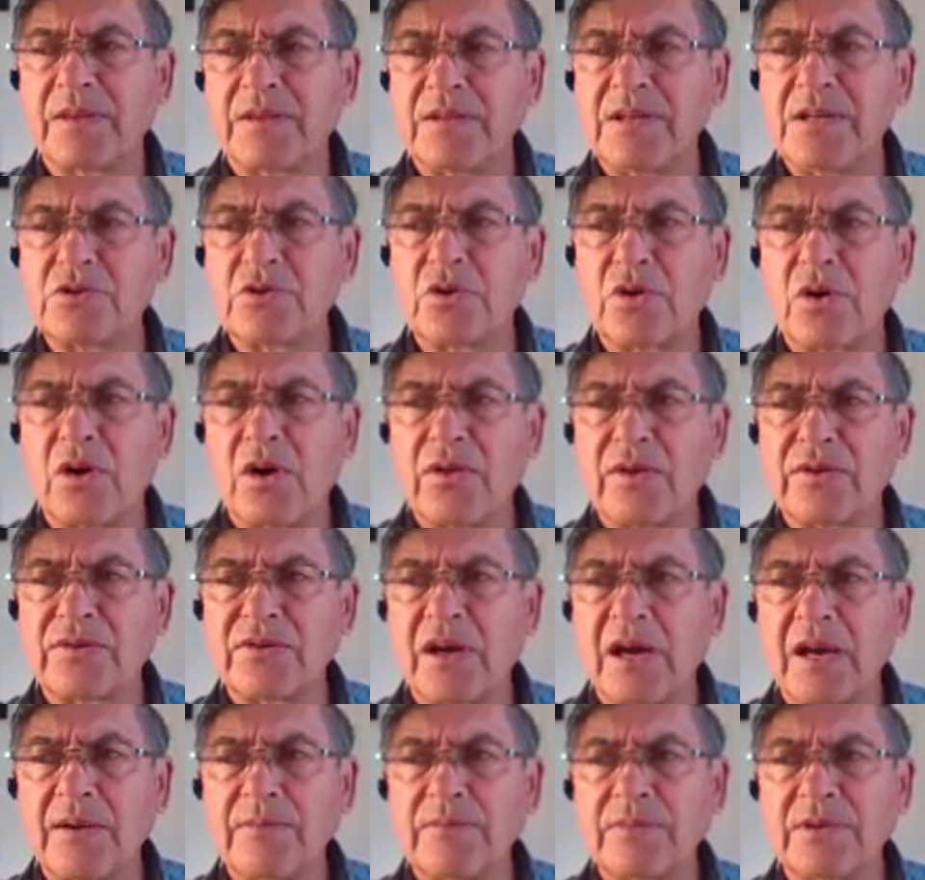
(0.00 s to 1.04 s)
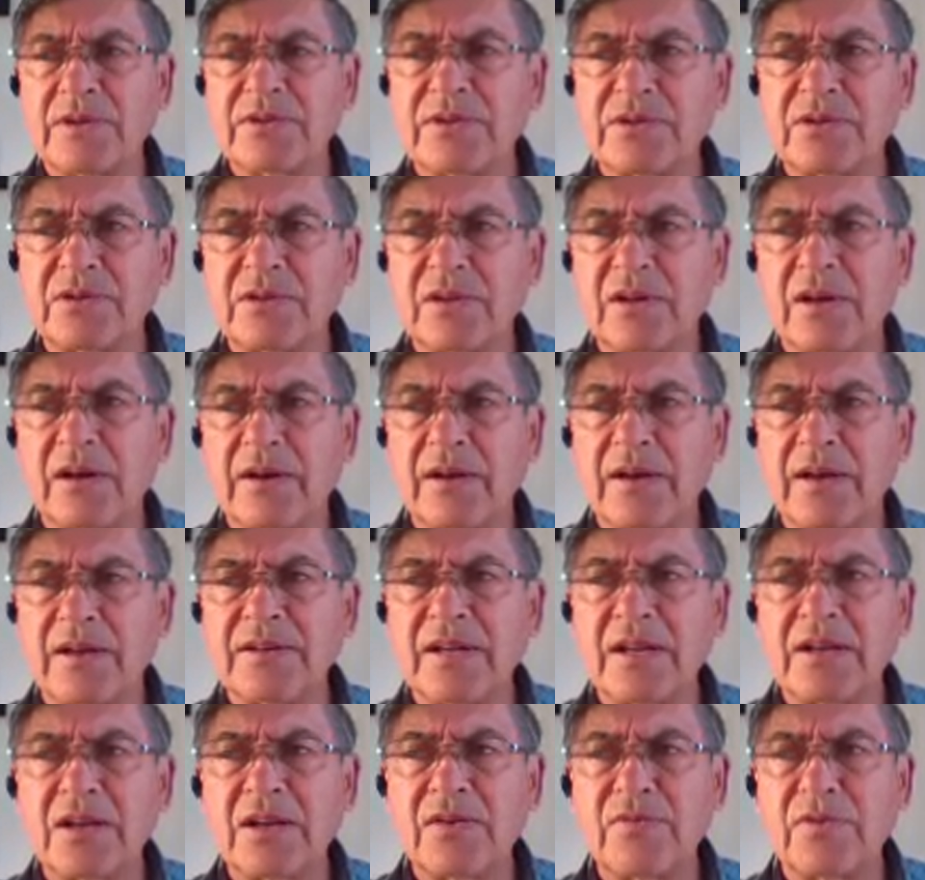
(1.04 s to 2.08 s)
teacher all the time, just
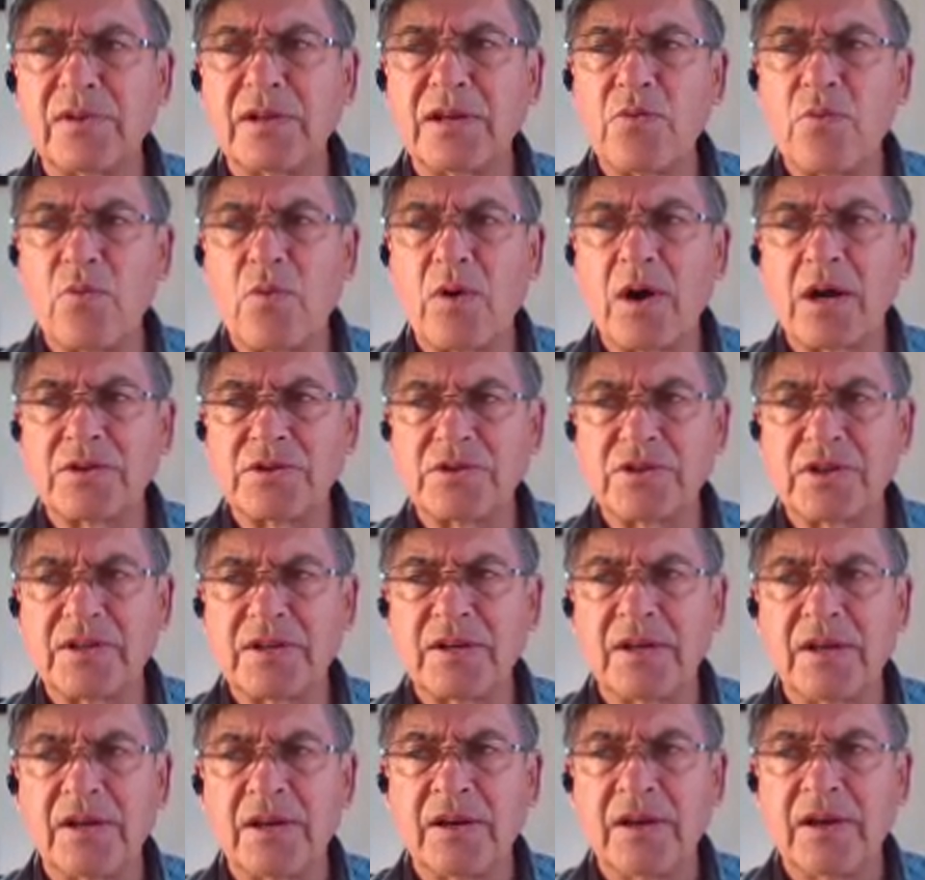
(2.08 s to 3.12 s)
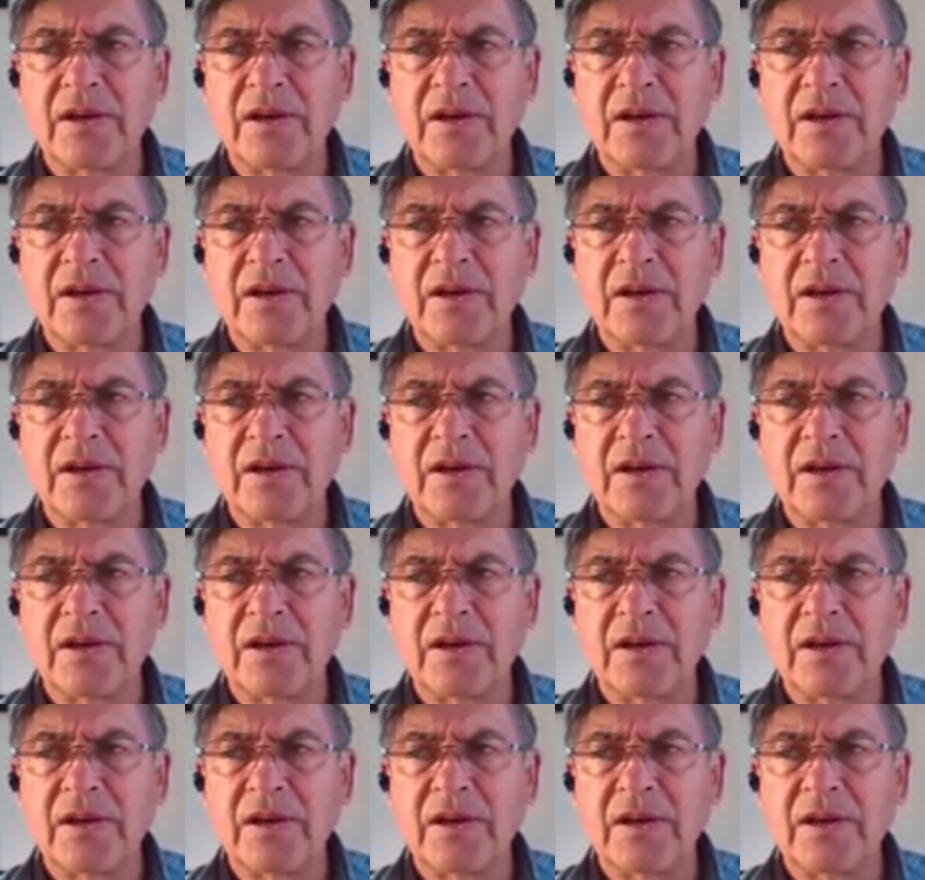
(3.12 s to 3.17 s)
attentively watching